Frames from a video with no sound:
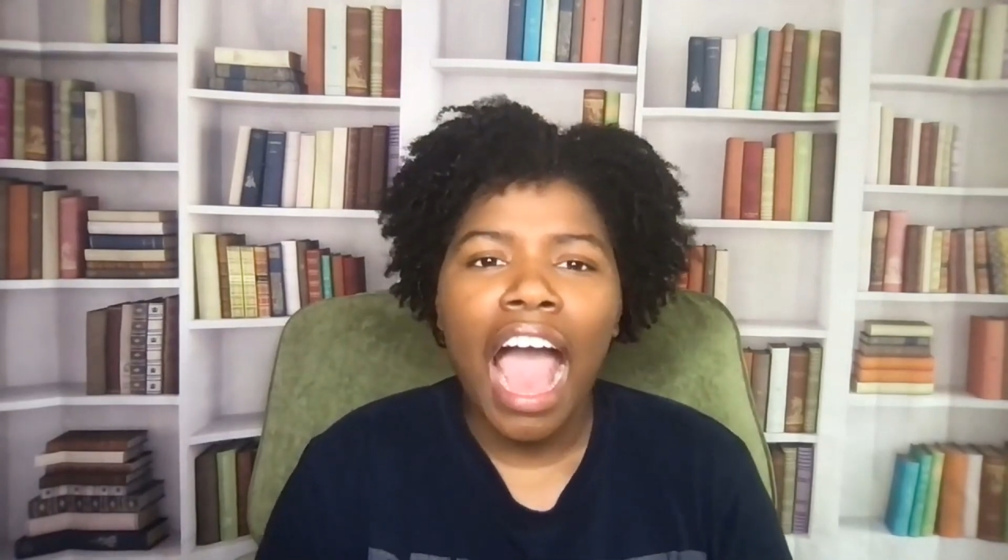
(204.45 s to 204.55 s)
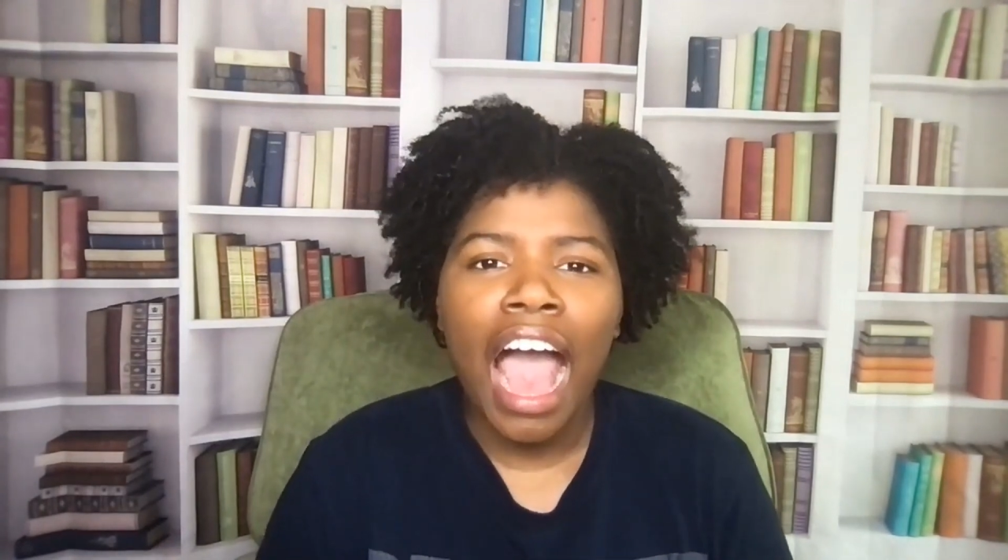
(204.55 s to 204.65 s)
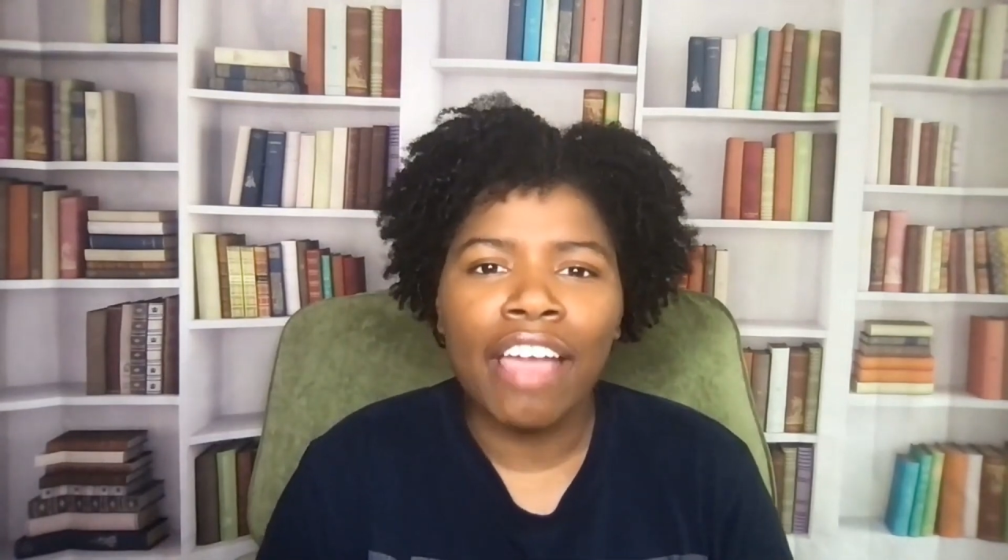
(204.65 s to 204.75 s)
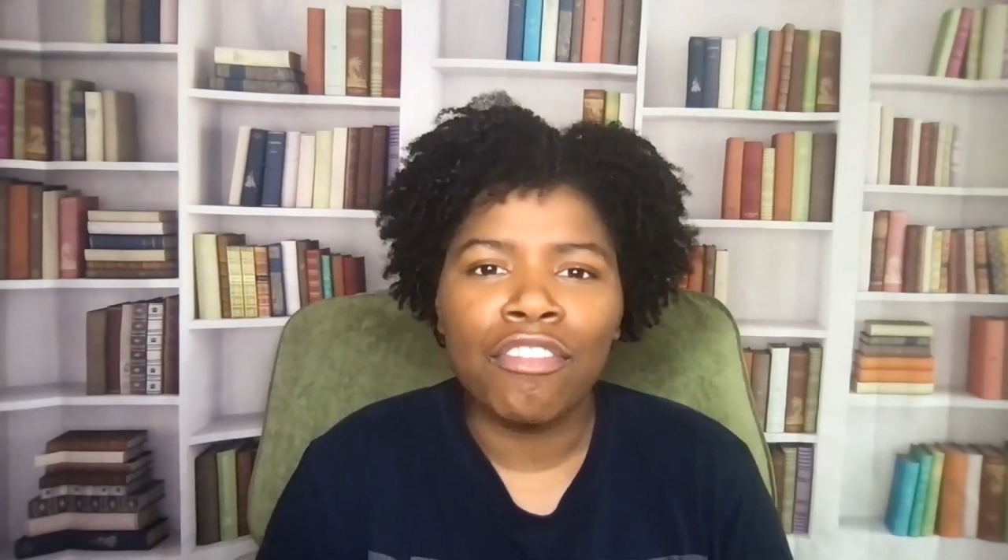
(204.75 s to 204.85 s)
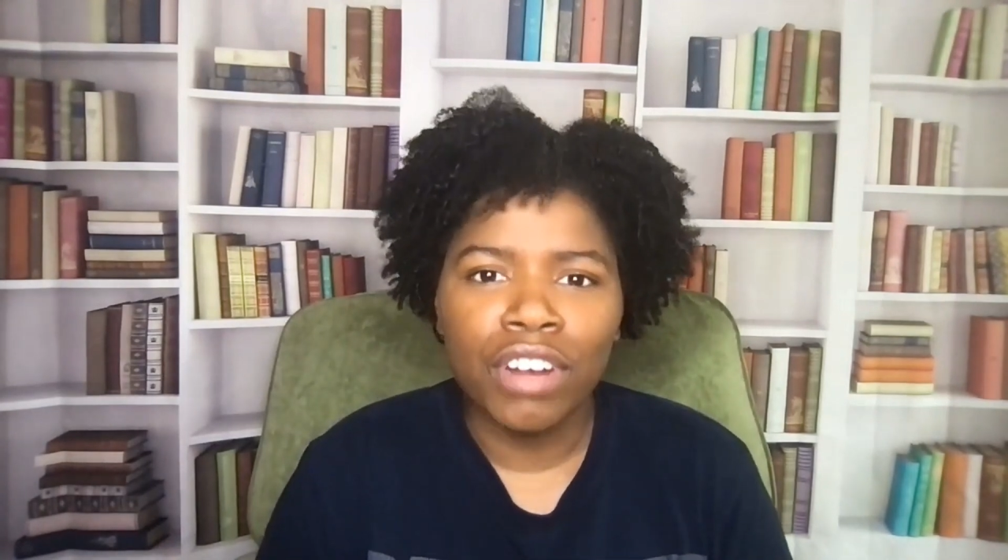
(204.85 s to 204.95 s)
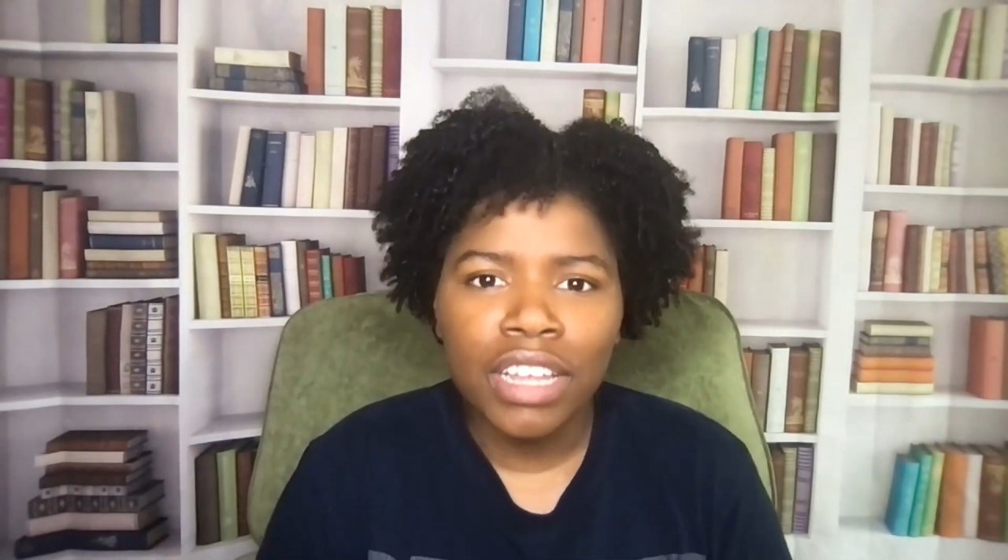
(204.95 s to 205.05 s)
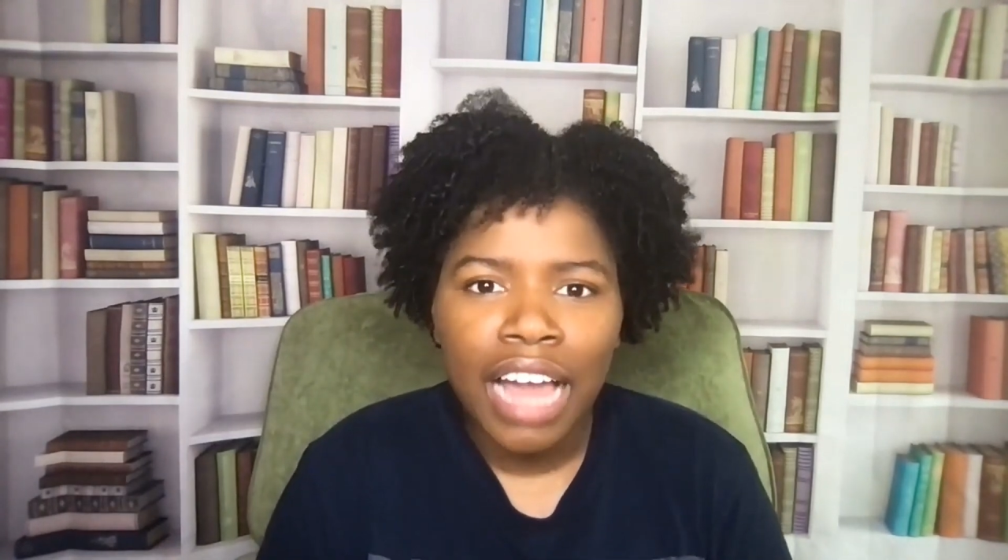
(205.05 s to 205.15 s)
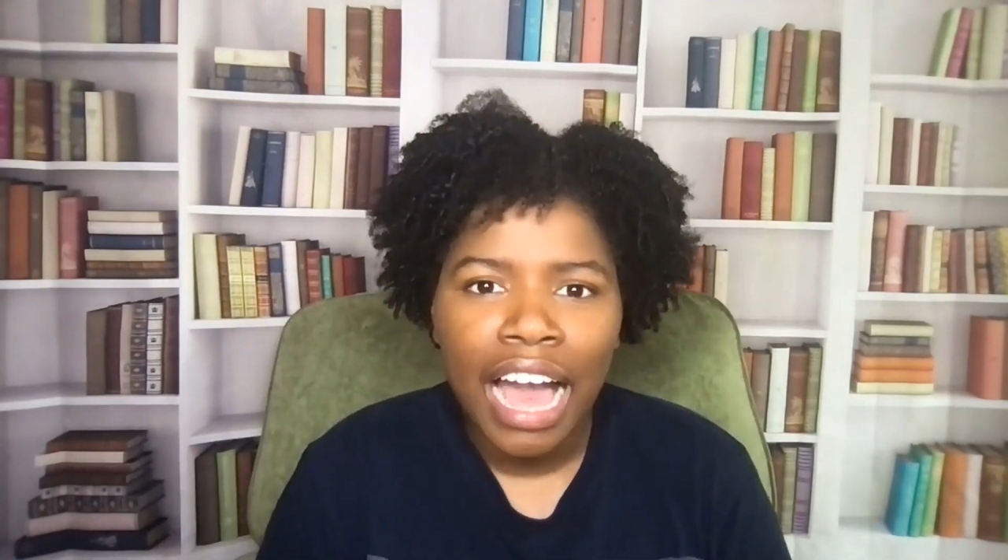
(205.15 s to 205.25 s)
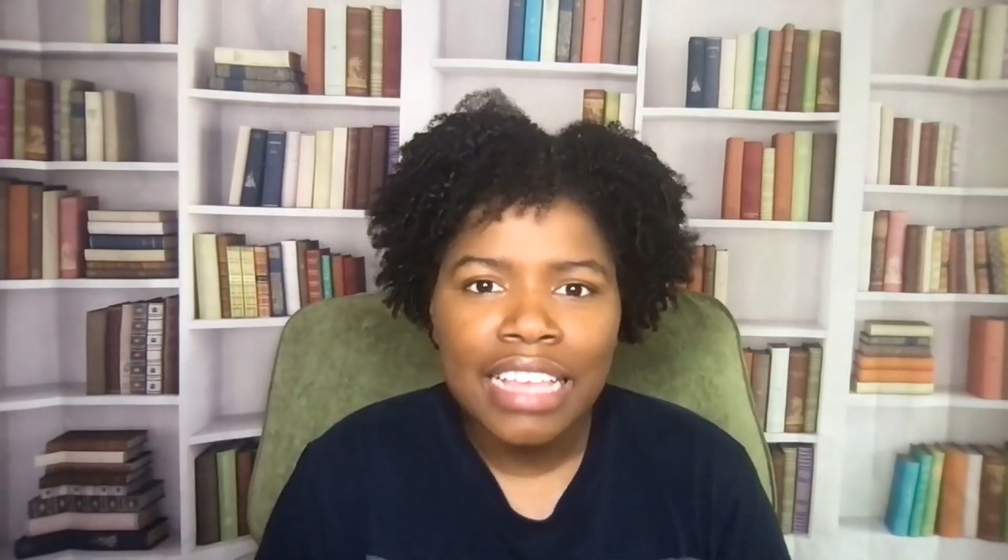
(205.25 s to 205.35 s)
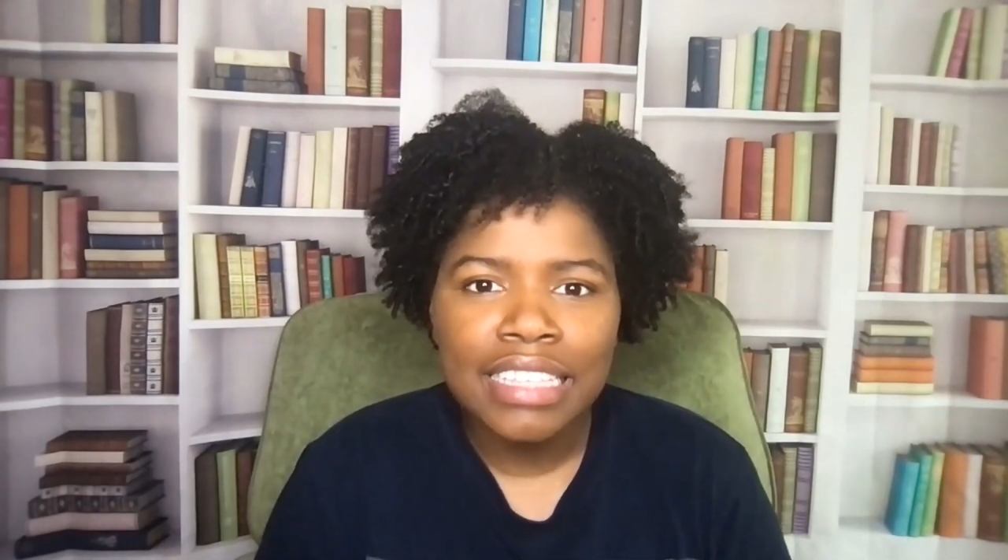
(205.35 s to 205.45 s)
I
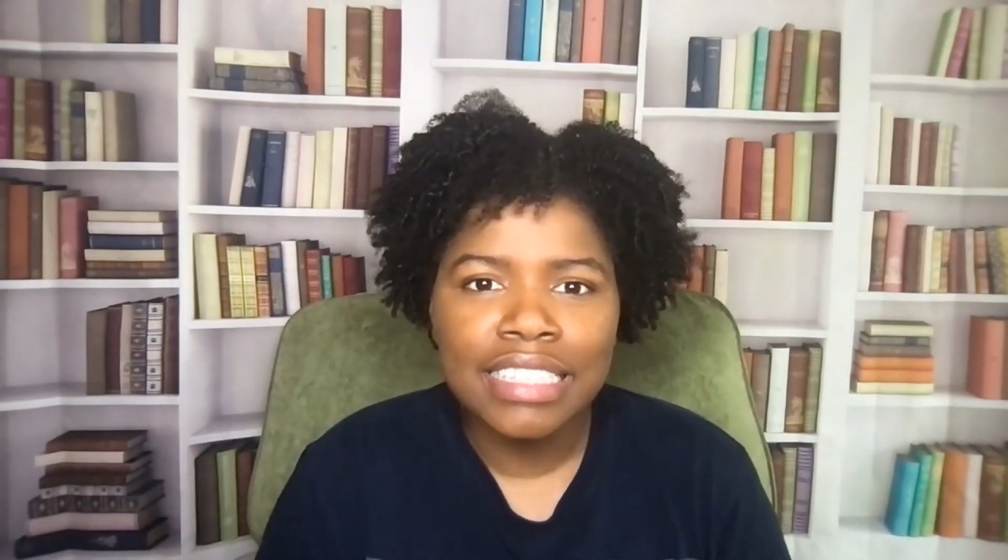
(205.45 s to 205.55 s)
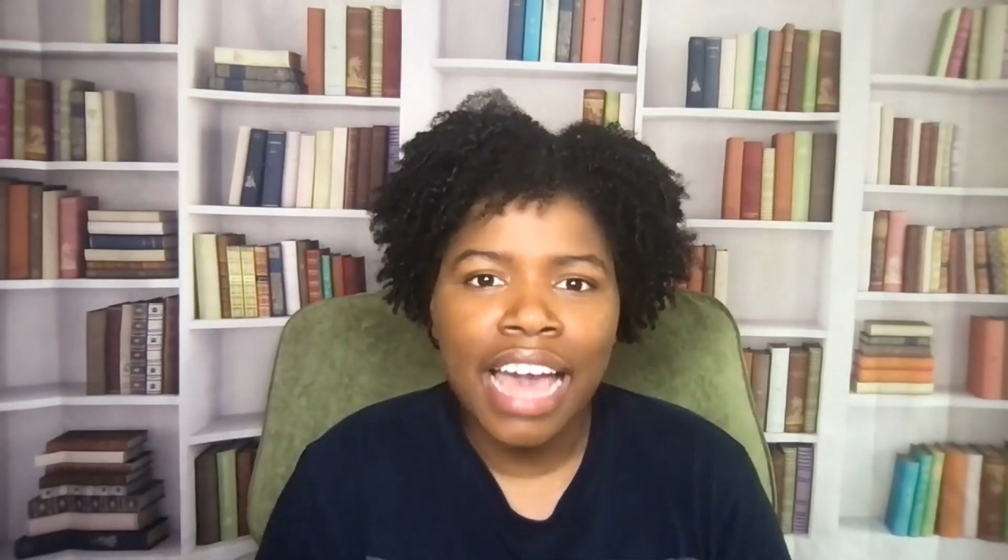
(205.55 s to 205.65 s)
realized